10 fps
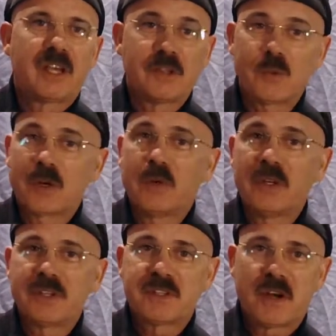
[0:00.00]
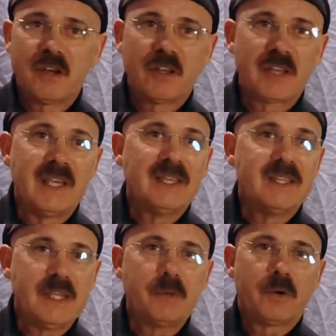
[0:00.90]
because we're going to start
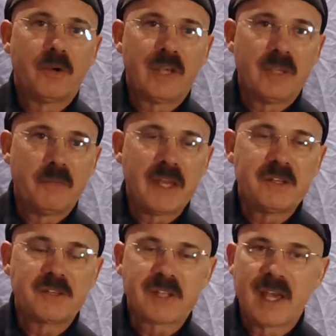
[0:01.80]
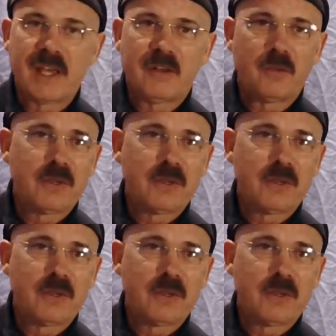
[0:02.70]
looking deeper in the major scale,